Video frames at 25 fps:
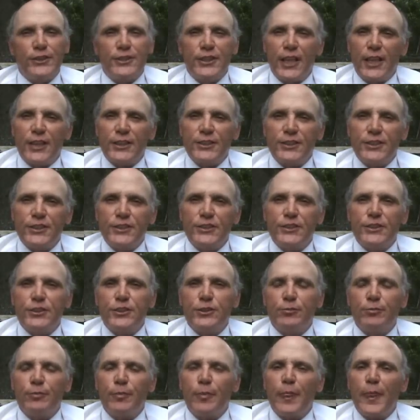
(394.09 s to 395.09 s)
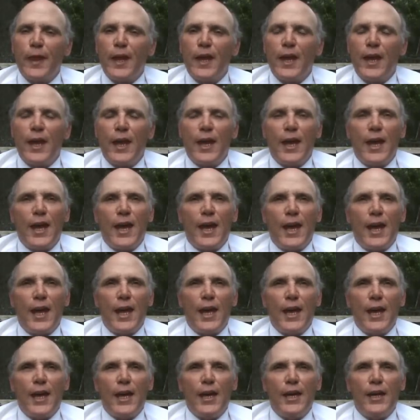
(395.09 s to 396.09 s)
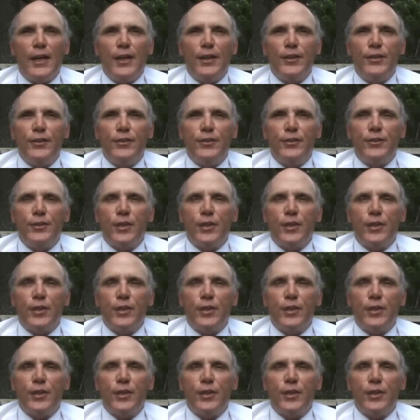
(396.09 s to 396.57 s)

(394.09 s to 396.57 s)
Texas, had